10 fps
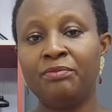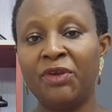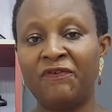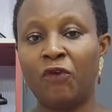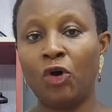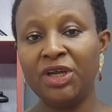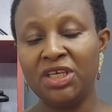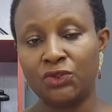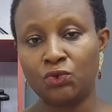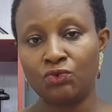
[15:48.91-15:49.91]
before
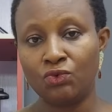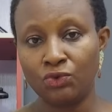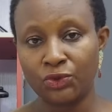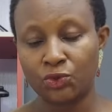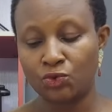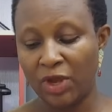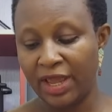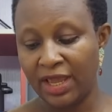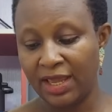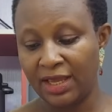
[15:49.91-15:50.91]
it will
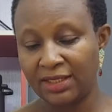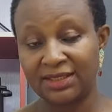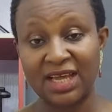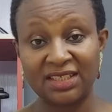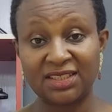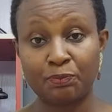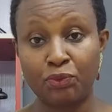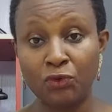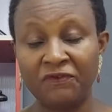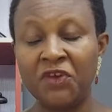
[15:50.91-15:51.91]
start
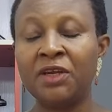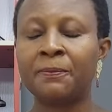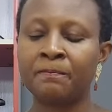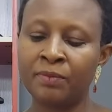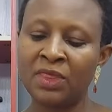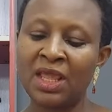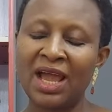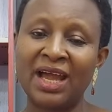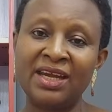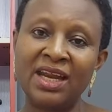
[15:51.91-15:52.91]
proofing.
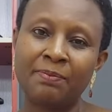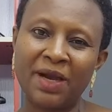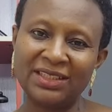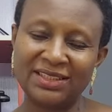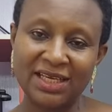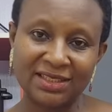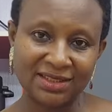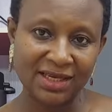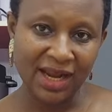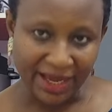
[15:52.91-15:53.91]
And NEPA
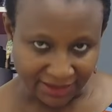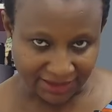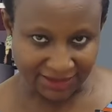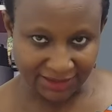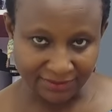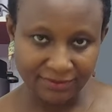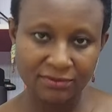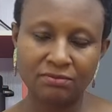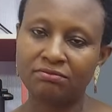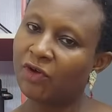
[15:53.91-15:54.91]
takes light.
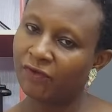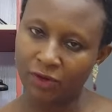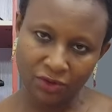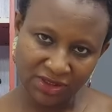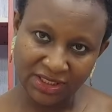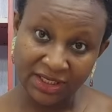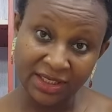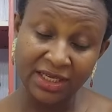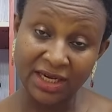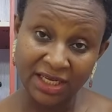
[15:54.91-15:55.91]
For us
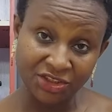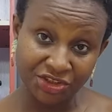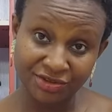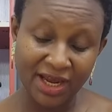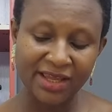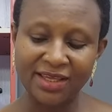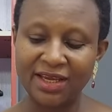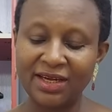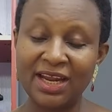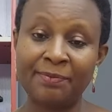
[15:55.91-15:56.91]
in Nigeria
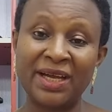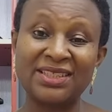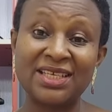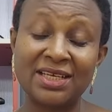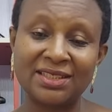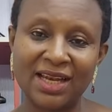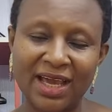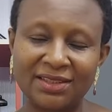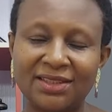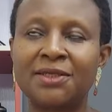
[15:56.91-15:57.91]
again, NEPA takes
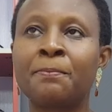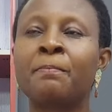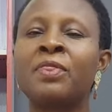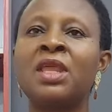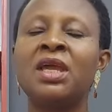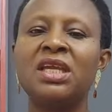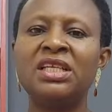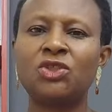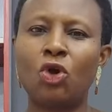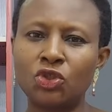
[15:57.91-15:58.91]
light.
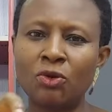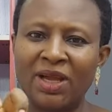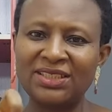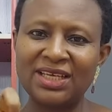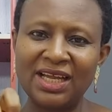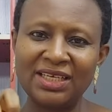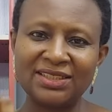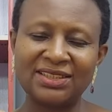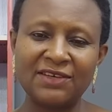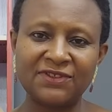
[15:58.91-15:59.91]
It automatically
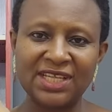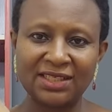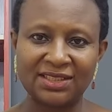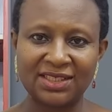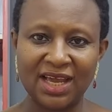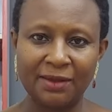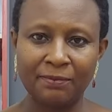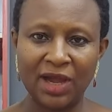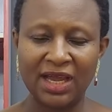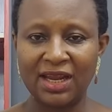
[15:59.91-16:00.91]
saves that
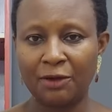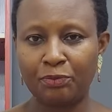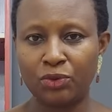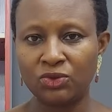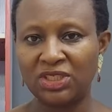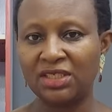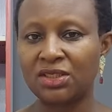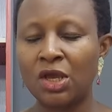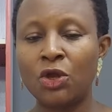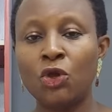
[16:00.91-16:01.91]
time and that process.
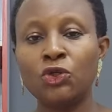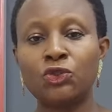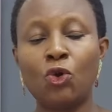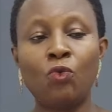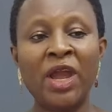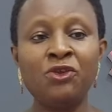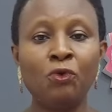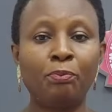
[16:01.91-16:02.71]
So when you